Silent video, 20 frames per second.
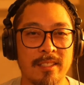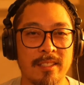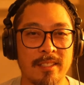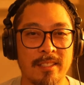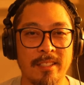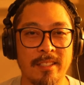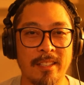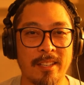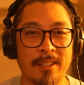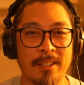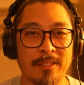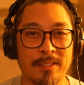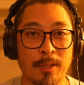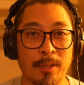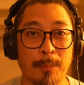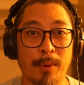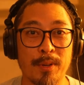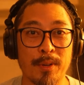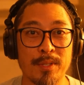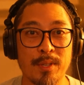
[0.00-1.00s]
you know, to
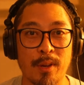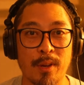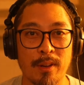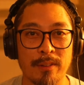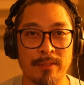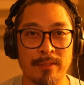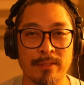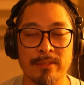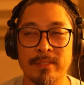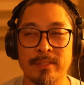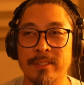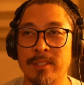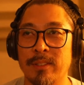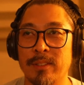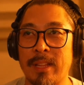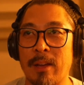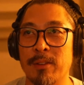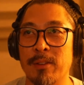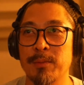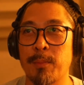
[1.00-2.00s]
preserve. So
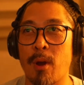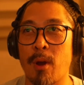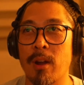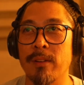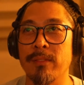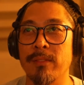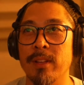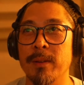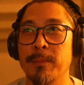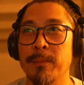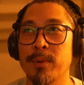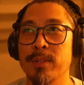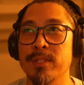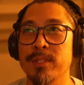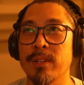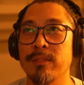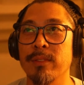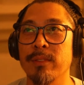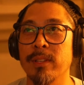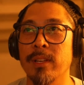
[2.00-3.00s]
that was part of it,
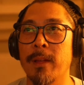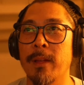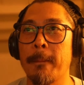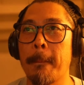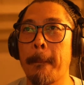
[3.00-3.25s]
preserving it.